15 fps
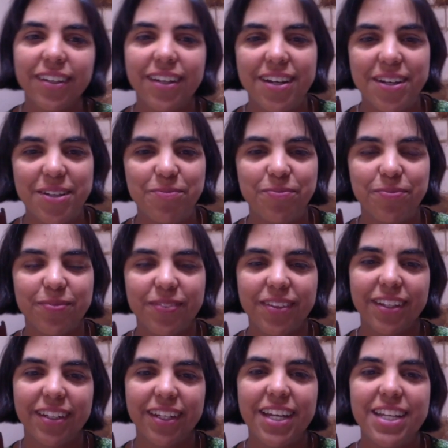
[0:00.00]
And
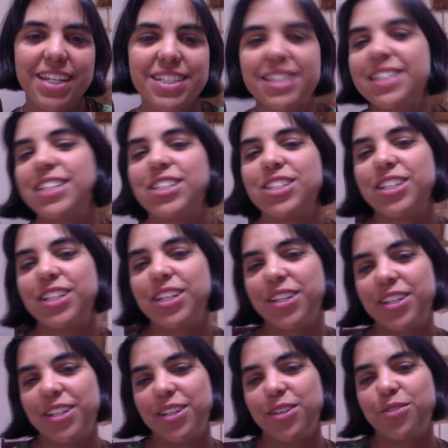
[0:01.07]
his teaching
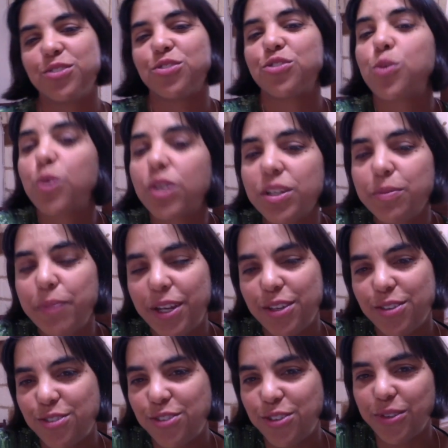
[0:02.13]
was recorded by
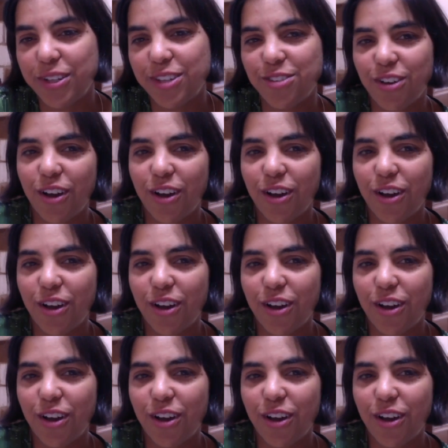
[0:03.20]
his students,